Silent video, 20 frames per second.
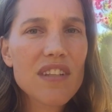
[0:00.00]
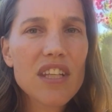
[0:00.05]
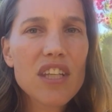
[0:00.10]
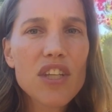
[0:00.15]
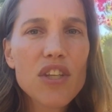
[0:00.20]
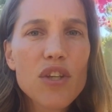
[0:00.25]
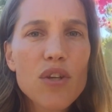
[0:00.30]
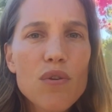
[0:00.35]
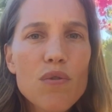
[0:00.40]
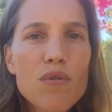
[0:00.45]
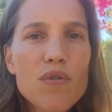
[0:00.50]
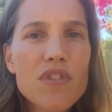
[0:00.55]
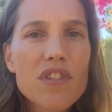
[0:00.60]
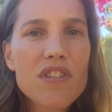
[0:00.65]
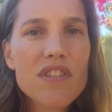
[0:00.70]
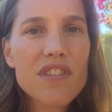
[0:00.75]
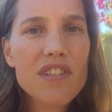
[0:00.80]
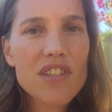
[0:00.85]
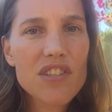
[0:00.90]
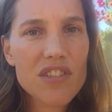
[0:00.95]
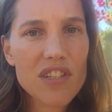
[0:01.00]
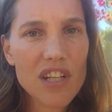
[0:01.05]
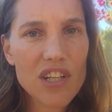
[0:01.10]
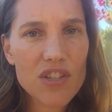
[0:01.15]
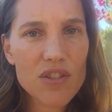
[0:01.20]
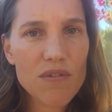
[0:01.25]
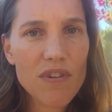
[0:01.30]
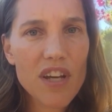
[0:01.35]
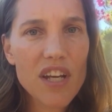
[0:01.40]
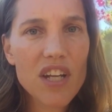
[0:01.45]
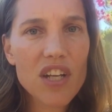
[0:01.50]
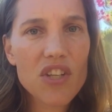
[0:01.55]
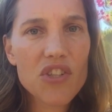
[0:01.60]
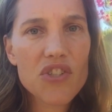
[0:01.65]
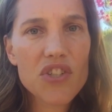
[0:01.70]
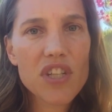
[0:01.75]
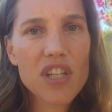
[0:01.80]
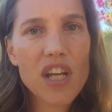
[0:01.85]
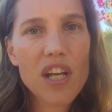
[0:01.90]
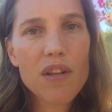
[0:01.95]
uses the sexual
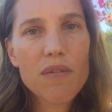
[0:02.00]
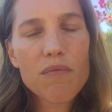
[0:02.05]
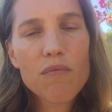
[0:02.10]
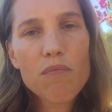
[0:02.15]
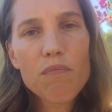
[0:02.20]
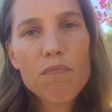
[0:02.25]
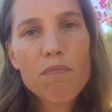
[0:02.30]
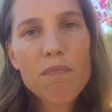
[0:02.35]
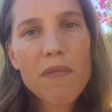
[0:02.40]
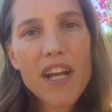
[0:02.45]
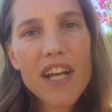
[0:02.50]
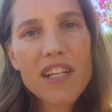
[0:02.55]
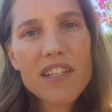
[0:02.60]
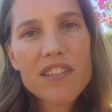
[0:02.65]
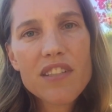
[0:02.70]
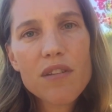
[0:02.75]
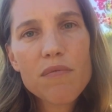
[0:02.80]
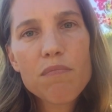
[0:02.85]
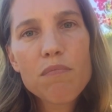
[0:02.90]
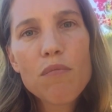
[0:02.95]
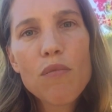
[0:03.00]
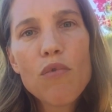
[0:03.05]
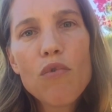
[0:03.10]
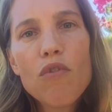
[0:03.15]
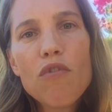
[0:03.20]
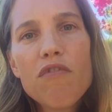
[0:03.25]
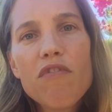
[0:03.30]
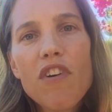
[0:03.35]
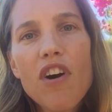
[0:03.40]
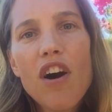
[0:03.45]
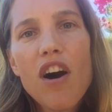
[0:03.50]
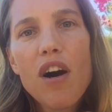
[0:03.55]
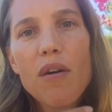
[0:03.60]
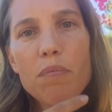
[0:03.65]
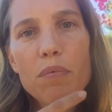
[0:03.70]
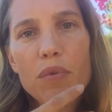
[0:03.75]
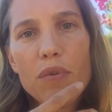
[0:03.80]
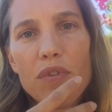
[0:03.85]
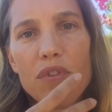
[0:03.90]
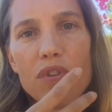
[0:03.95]
energy and makes it move up